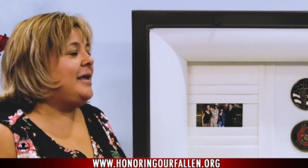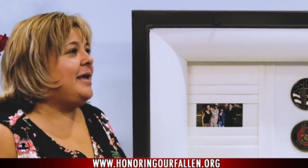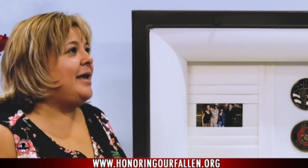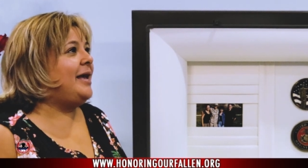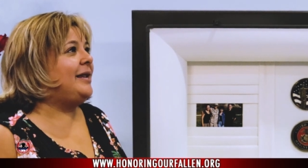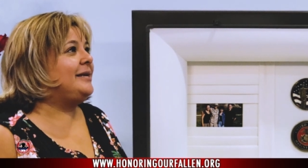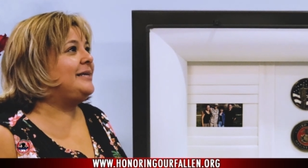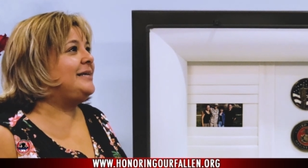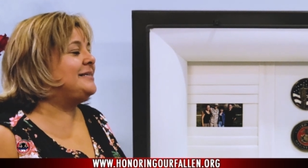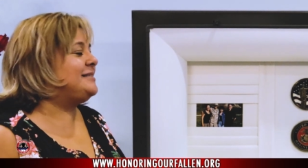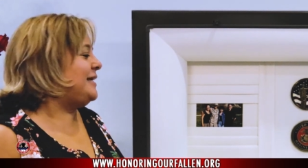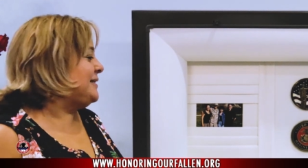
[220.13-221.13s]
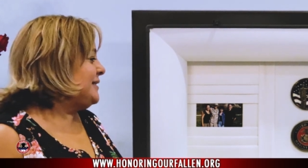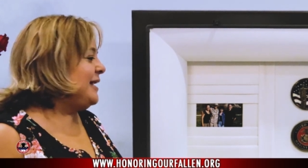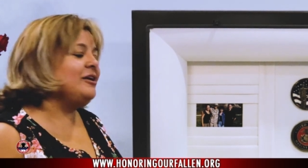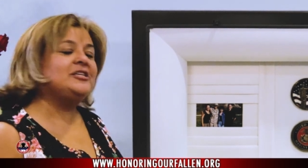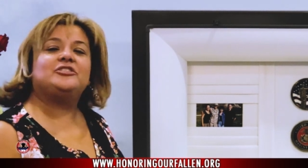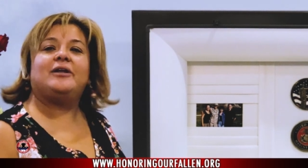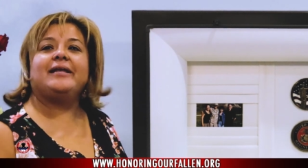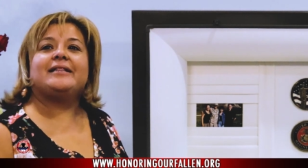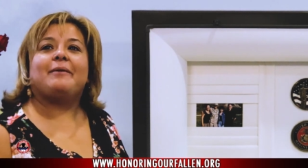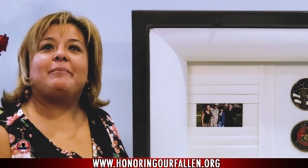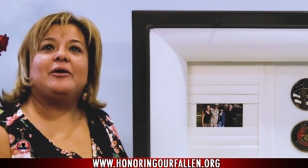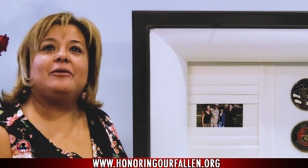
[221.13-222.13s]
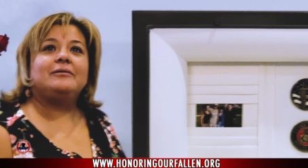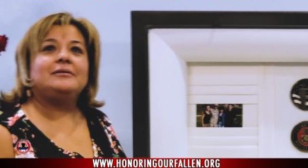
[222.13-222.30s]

And he, I said, how did you like that meal?